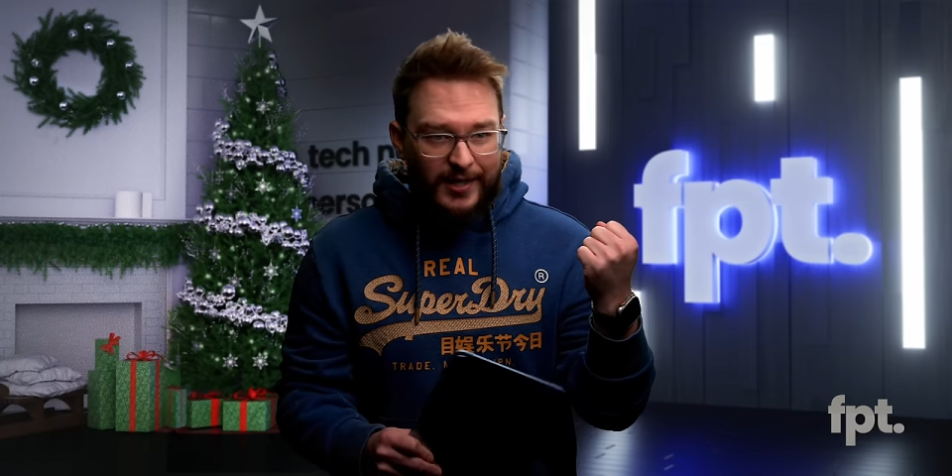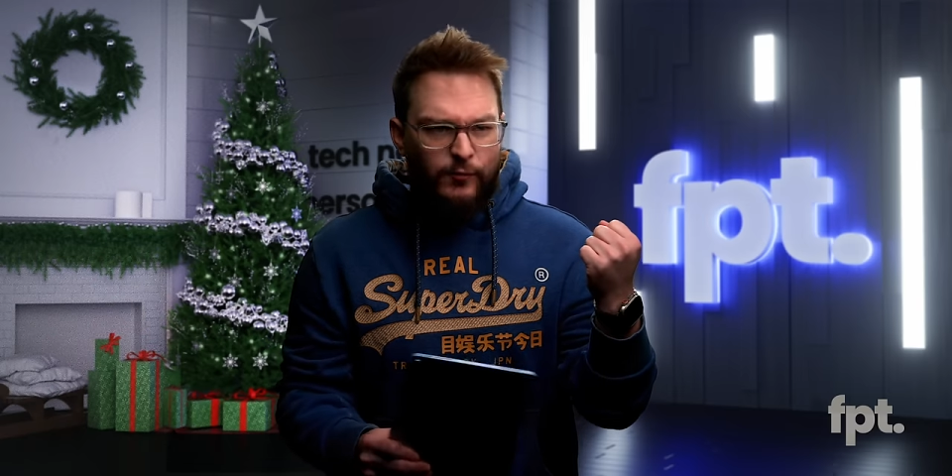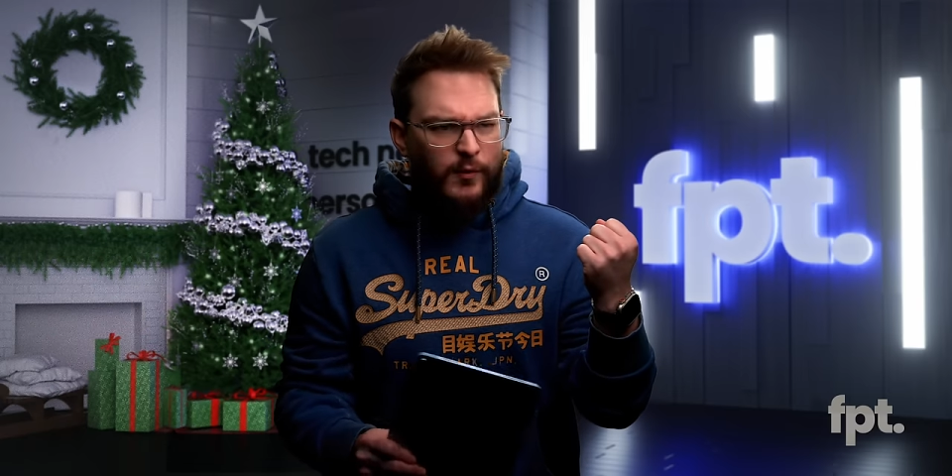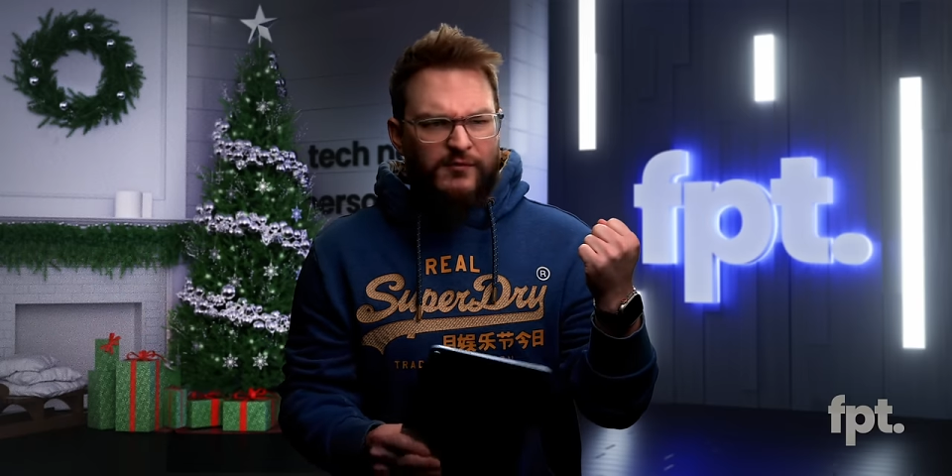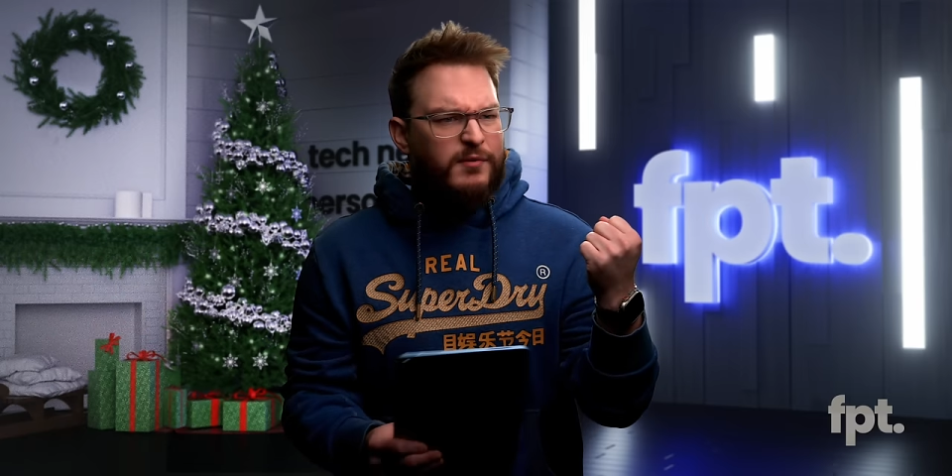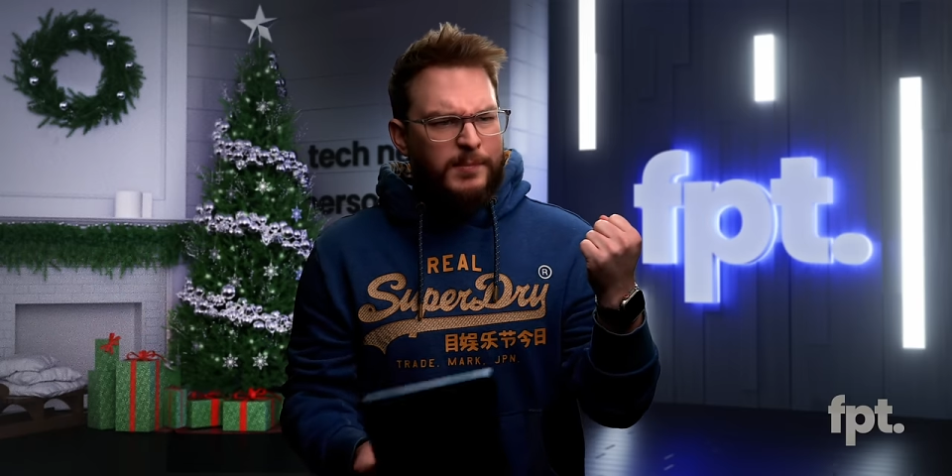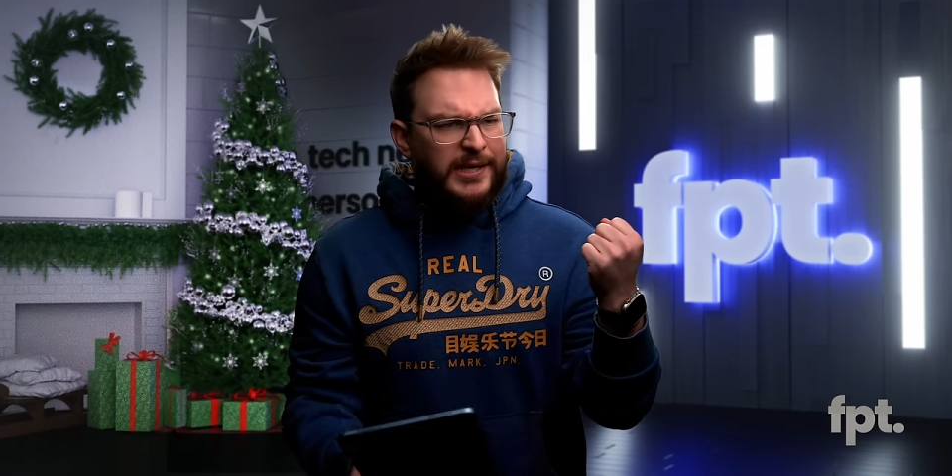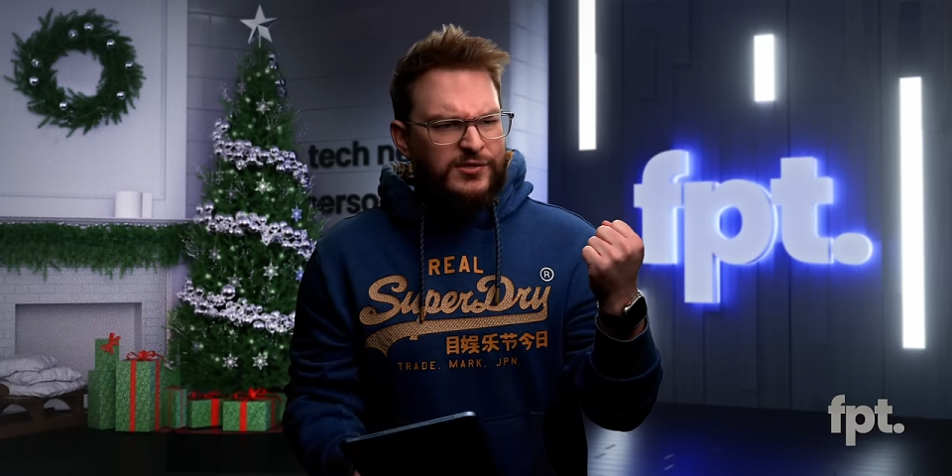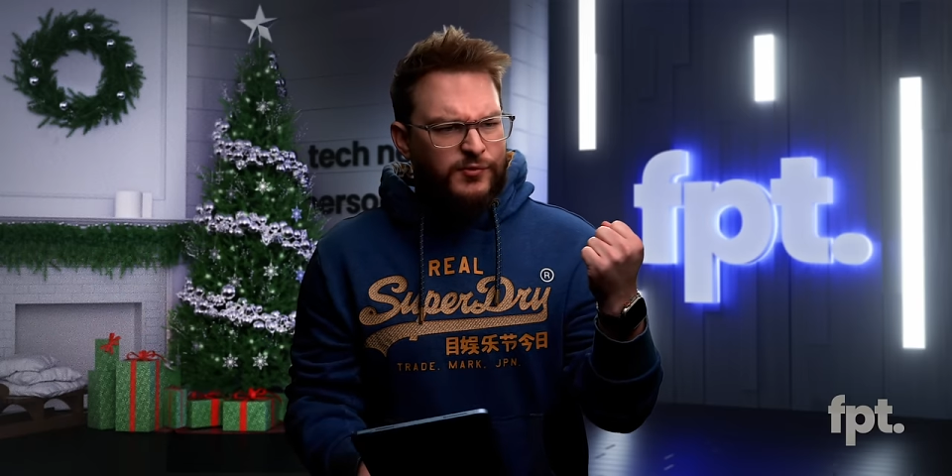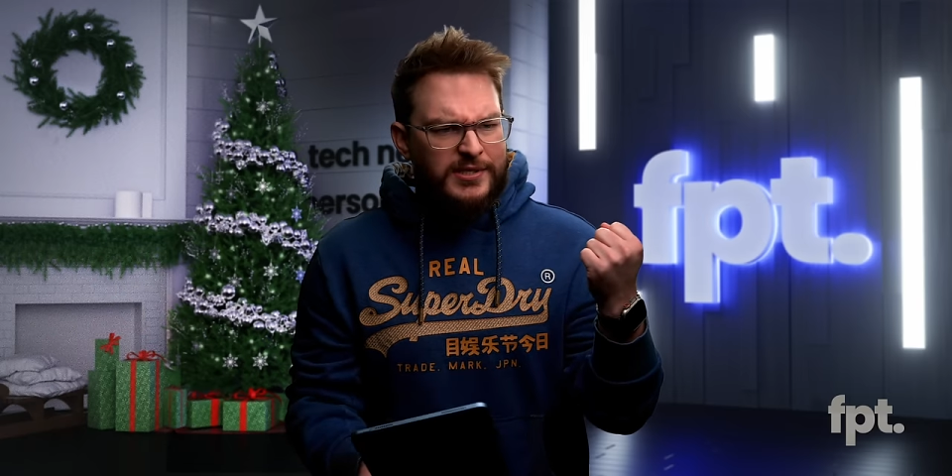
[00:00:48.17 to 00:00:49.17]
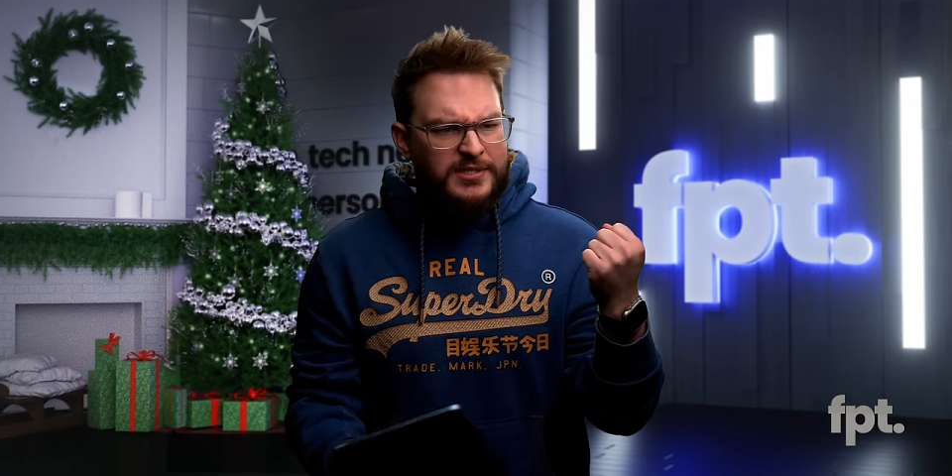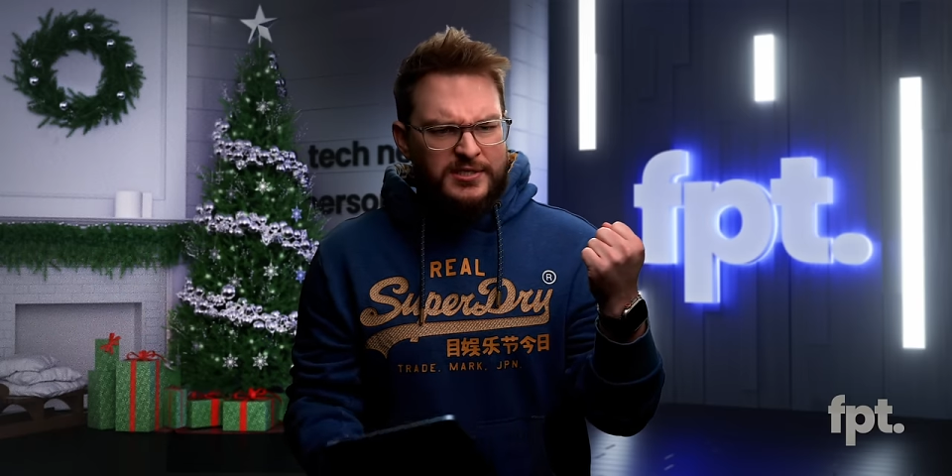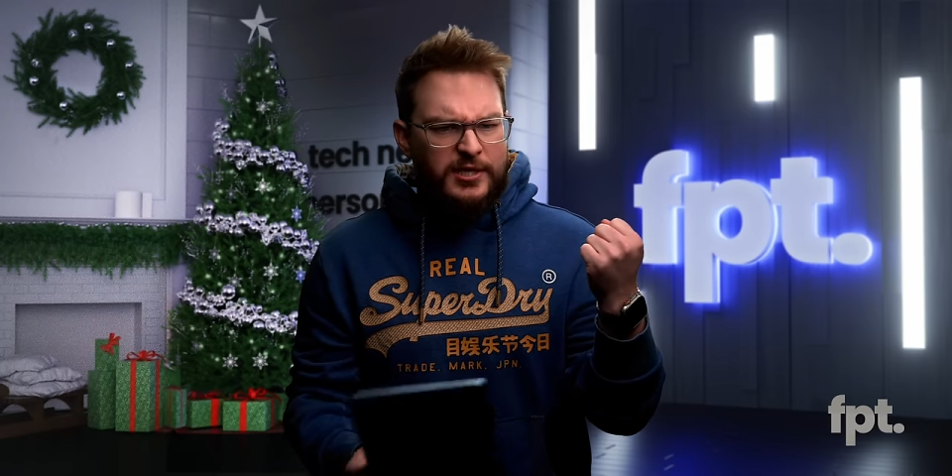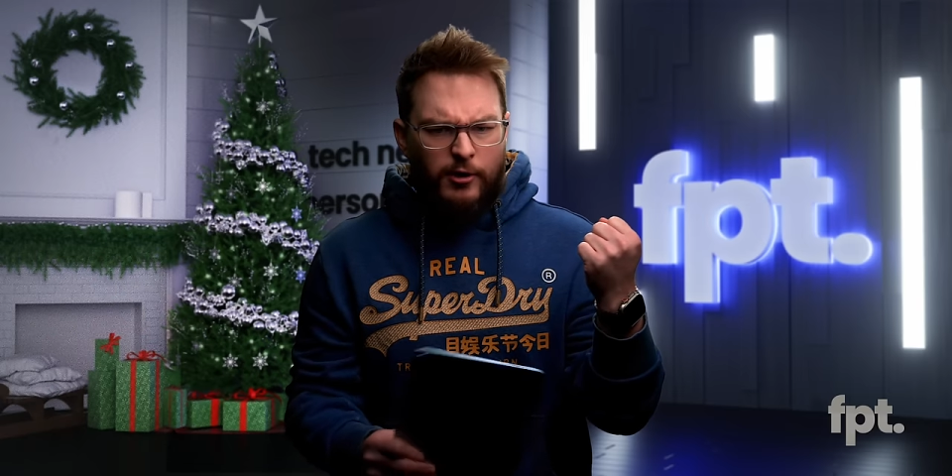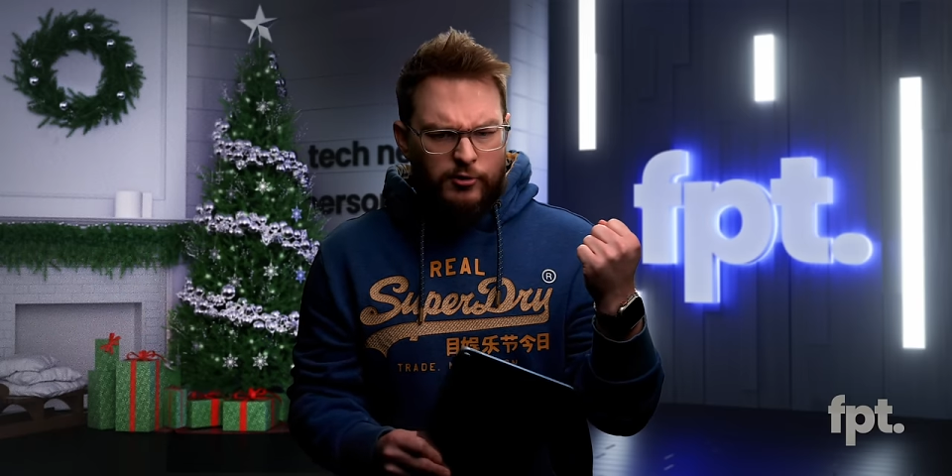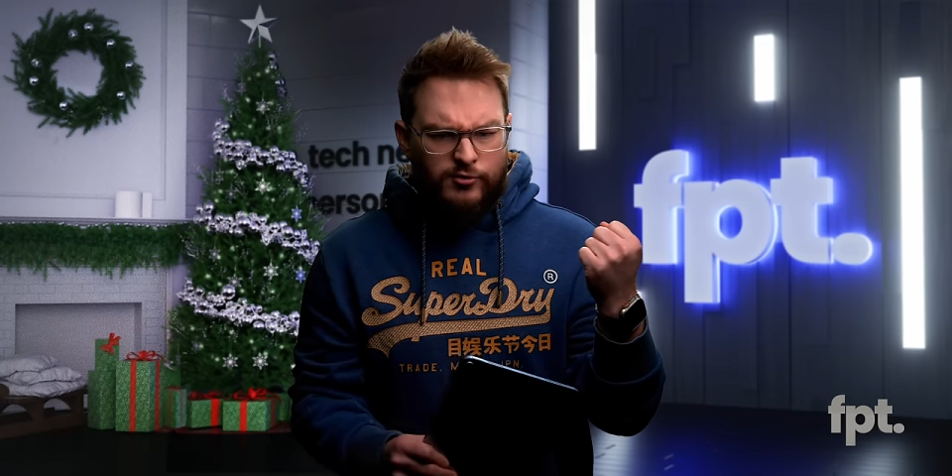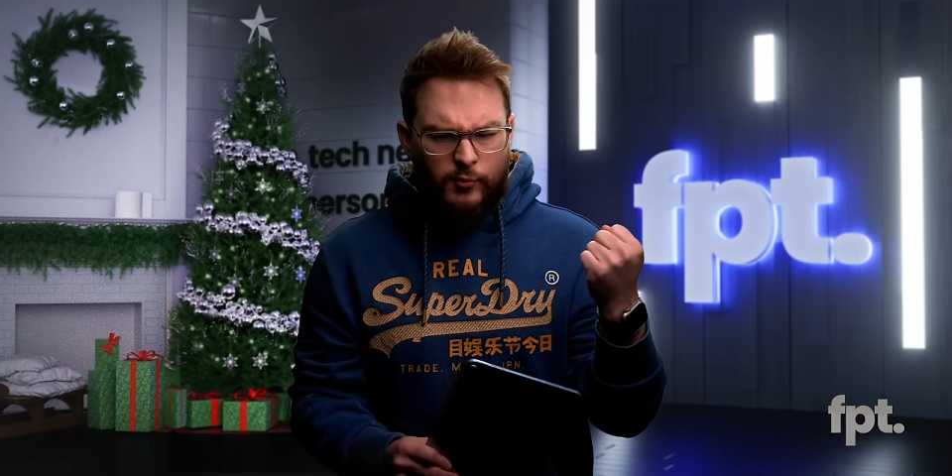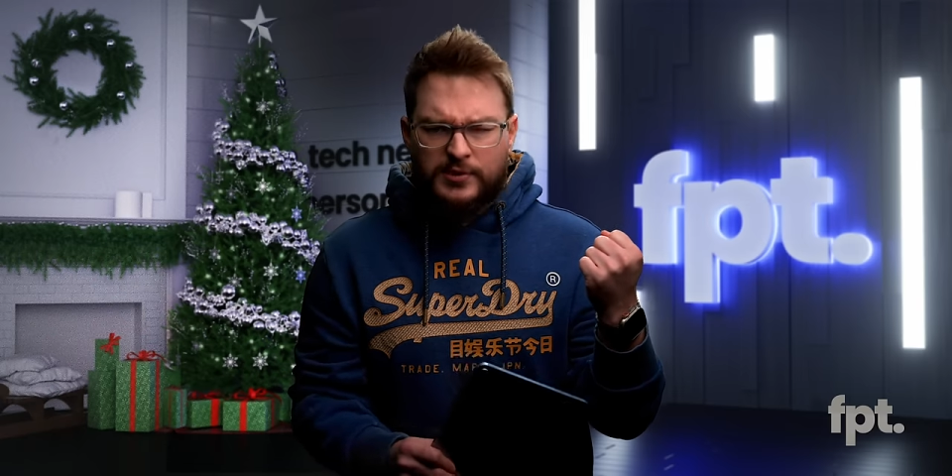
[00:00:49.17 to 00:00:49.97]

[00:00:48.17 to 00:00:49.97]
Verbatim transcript: and one of the biggest reasons the Ultra